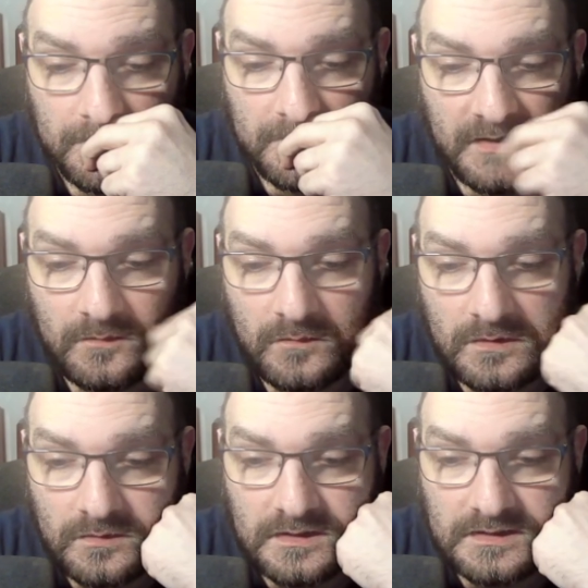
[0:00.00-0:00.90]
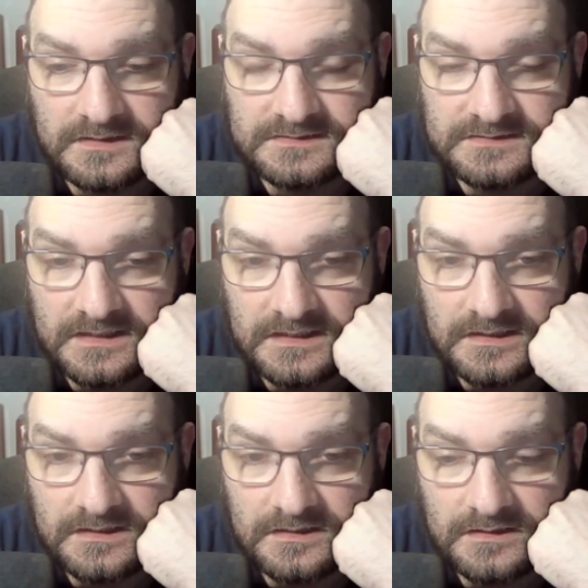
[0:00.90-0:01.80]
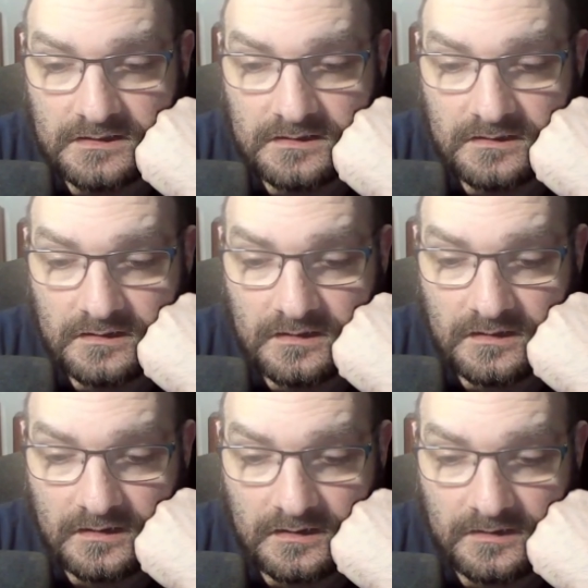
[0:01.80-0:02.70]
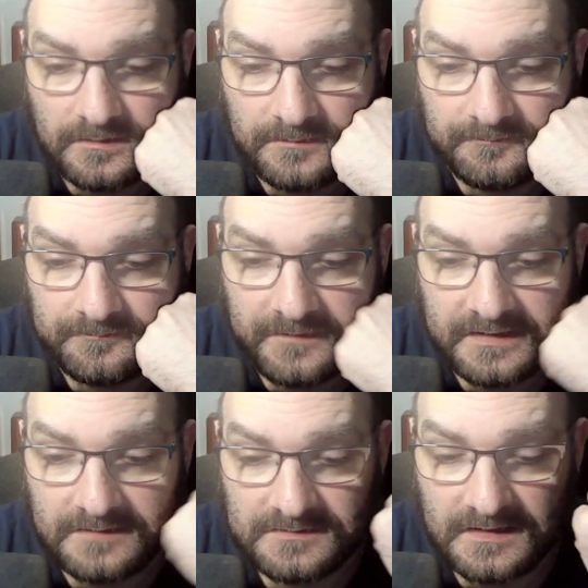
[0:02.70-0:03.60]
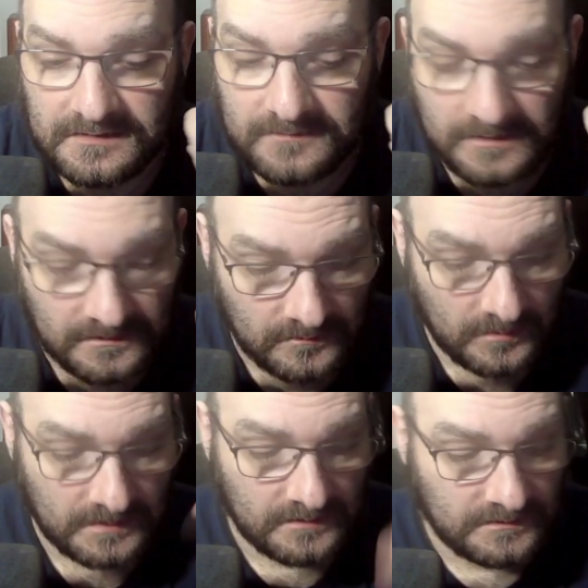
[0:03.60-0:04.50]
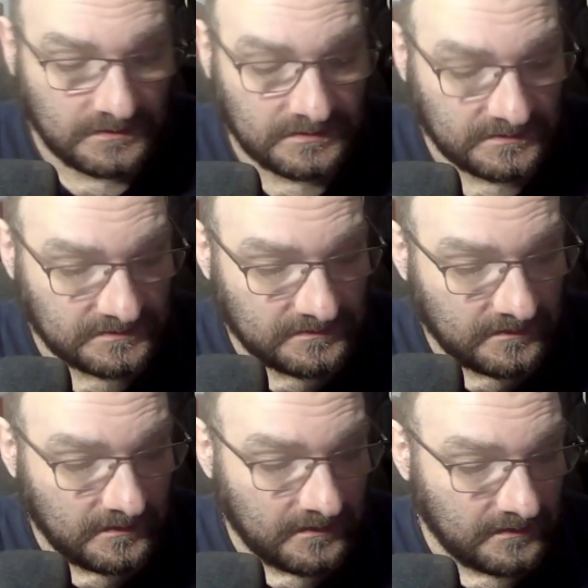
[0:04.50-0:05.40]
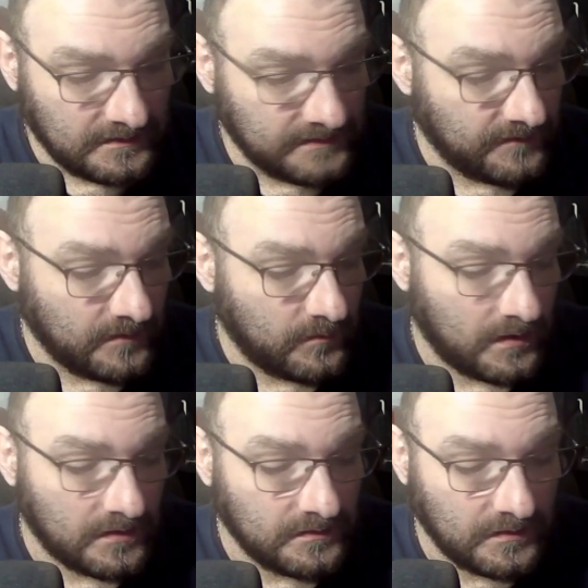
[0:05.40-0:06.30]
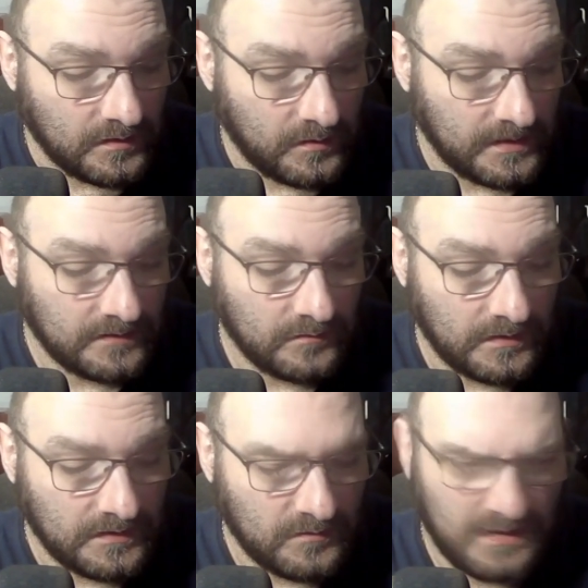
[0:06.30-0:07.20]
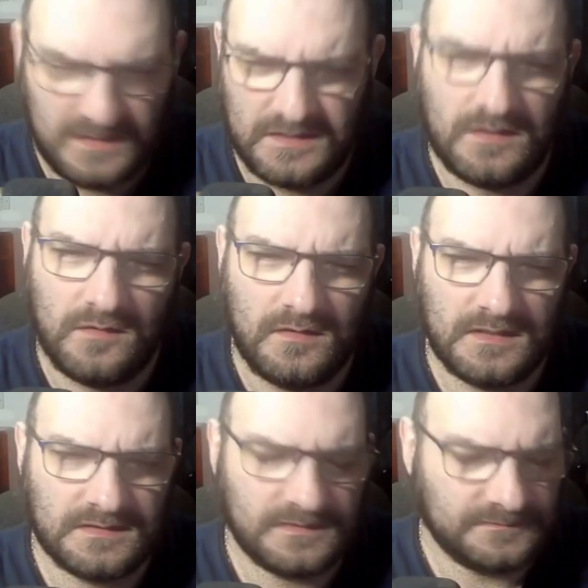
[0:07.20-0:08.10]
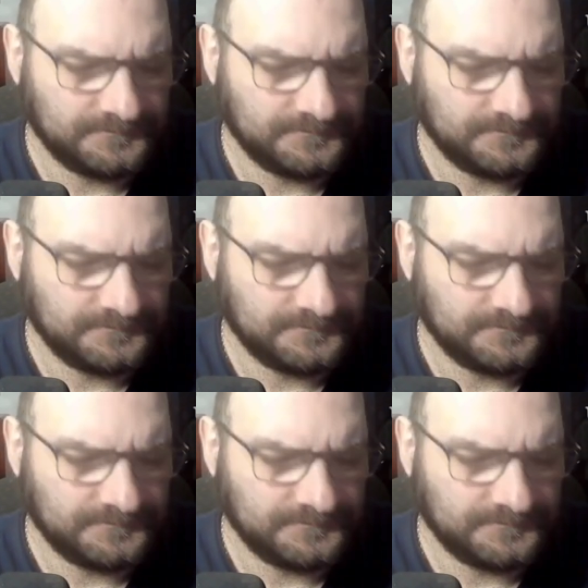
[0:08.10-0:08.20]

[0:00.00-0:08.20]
and well, what can I say? Um, they keep saying to me, "Why don't you just give up? Why don't you quit? Why why do you do this?"